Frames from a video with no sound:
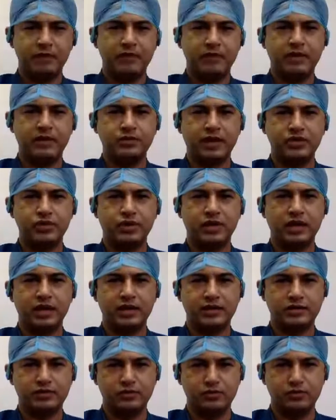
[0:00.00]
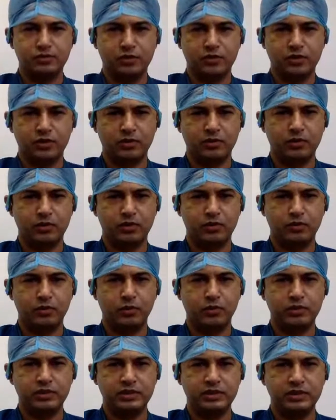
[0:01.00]
primarily to educate you
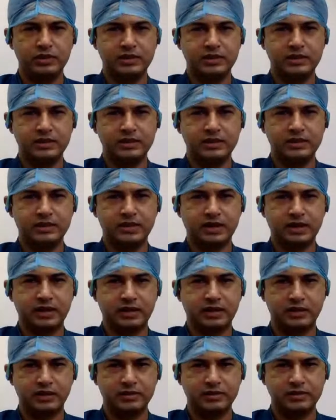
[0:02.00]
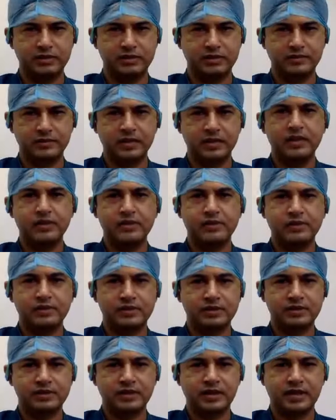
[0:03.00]
more about both these technologies.
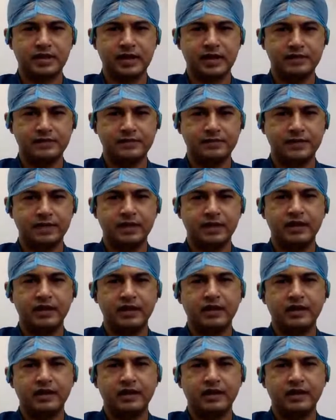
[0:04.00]
So this is the heart.